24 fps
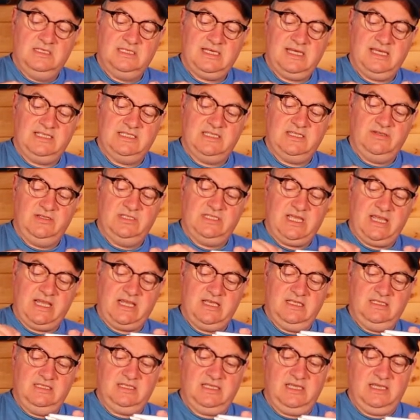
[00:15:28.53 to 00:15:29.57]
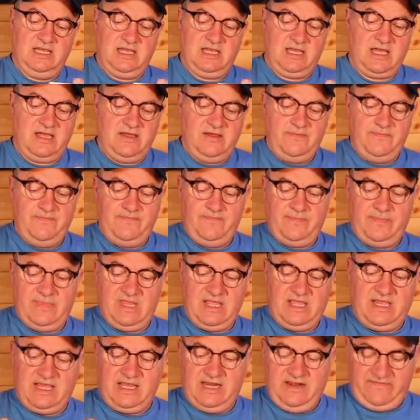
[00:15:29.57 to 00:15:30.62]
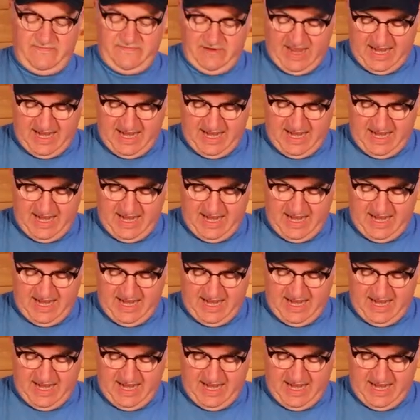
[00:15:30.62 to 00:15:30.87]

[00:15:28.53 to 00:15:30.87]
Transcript: take two seconds there you go and get it